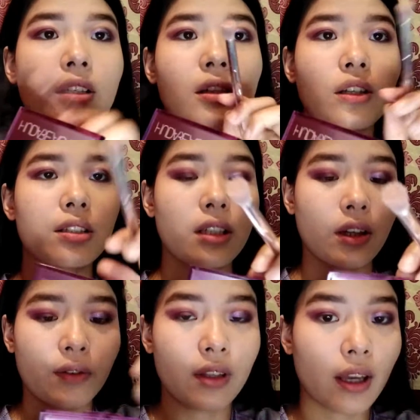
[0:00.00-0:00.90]
Dusting
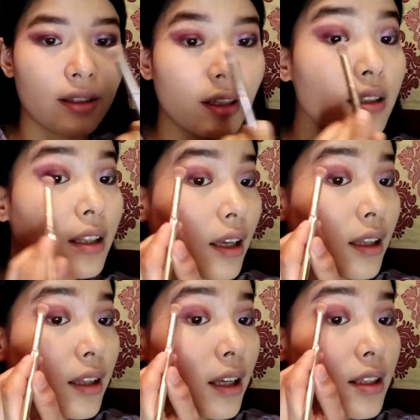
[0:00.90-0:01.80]
off the excess
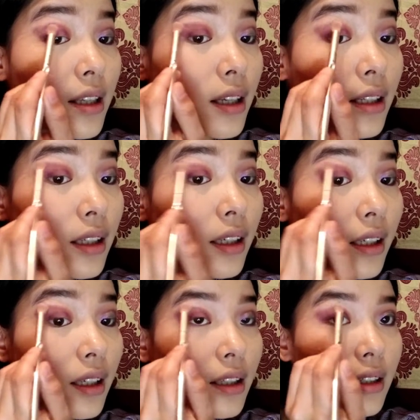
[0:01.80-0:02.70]
and then gently
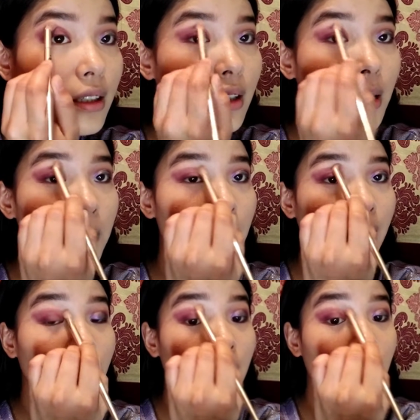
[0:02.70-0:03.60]

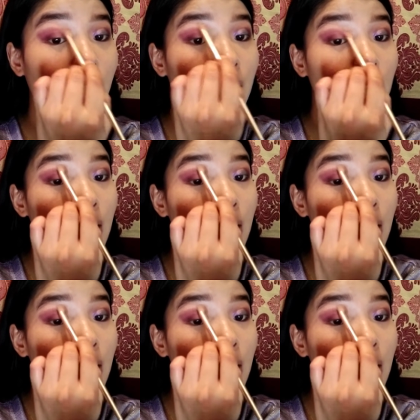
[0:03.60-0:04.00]
blending